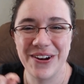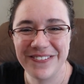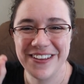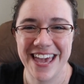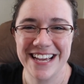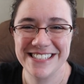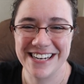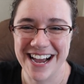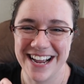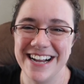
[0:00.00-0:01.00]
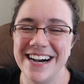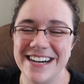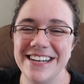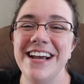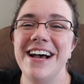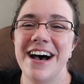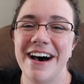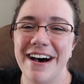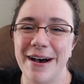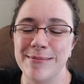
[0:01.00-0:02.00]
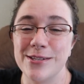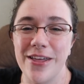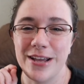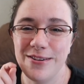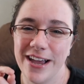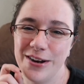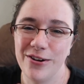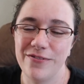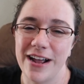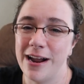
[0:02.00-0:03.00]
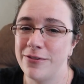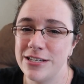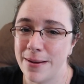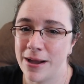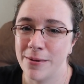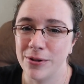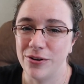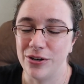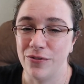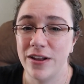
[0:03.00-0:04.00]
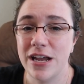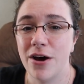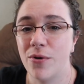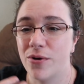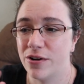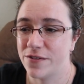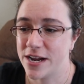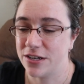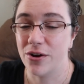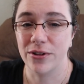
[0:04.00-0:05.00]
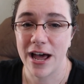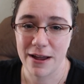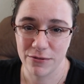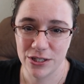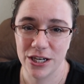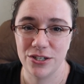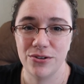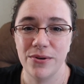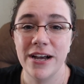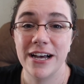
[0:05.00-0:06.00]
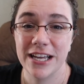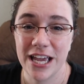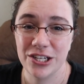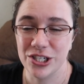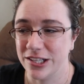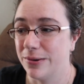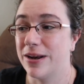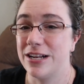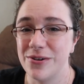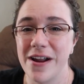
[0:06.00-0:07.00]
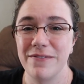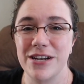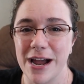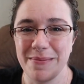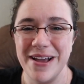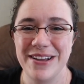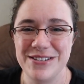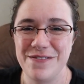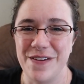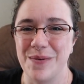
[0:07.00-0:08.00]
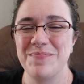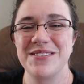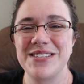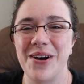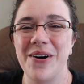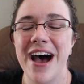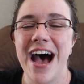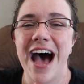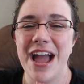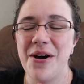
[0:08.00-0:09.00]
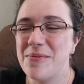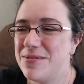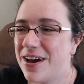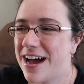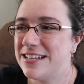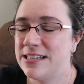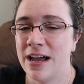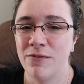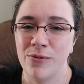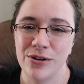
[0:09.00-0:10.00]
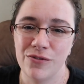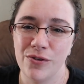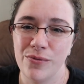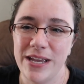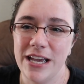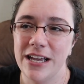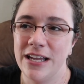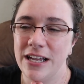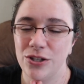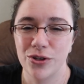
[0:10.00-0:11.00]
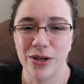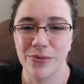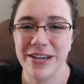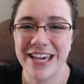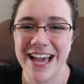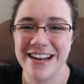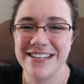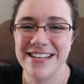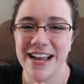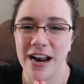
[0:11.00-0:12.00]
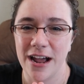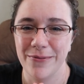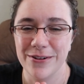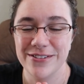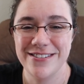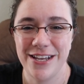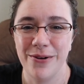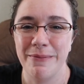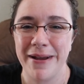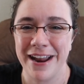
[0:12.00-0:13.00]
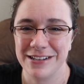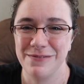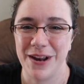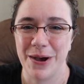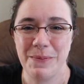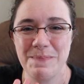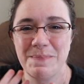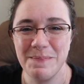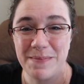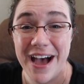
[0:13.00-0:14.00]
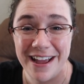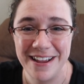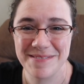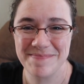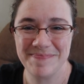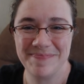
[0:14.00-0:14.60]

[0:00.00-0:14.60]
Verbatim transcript: notification icon, um, so that you get notified every time I upload a new video or if I go live, which I do occasionally when I don't have time to film. So I hope you guys have a wonderful week, enjoy your weekend, and I will see you in my next video. Bye!